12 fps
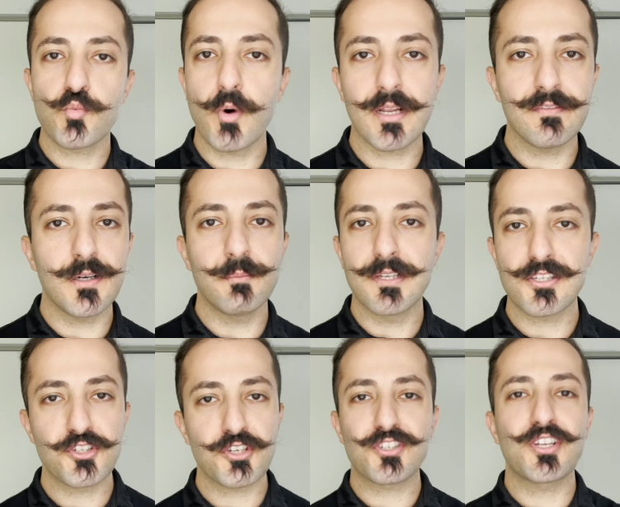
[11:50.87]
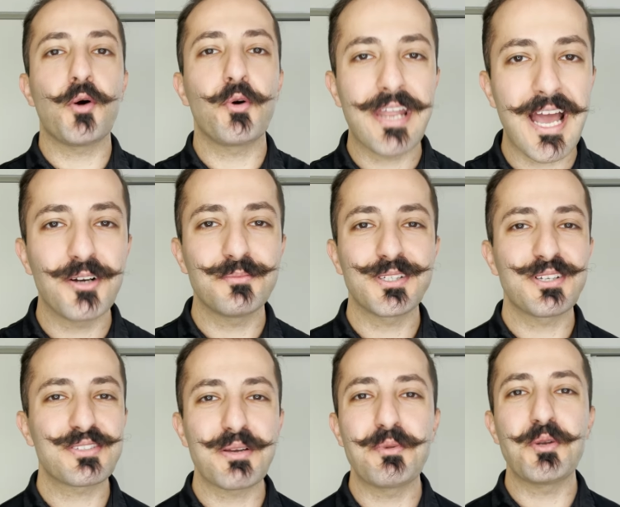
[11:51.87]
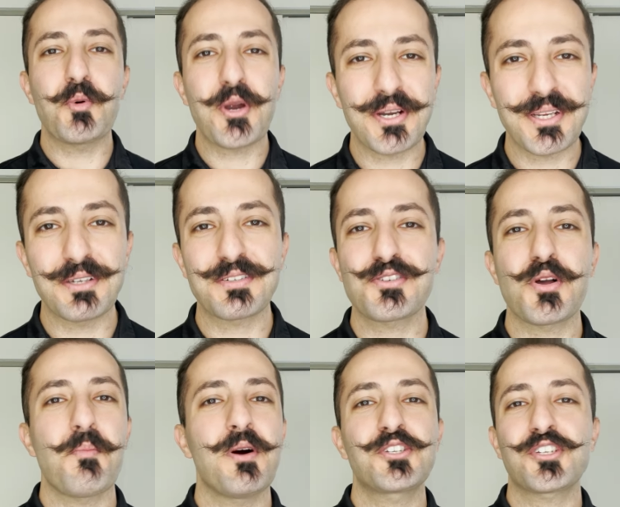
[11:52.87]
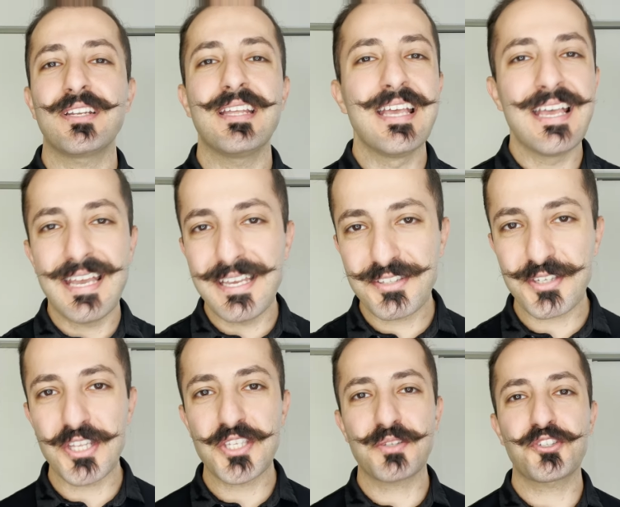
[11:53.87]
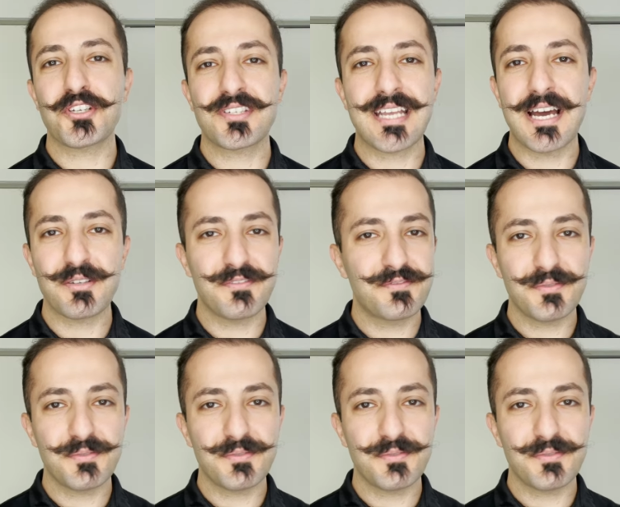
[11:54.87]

one of them is just going out because I've been wearing it so much and it's it's just kind of,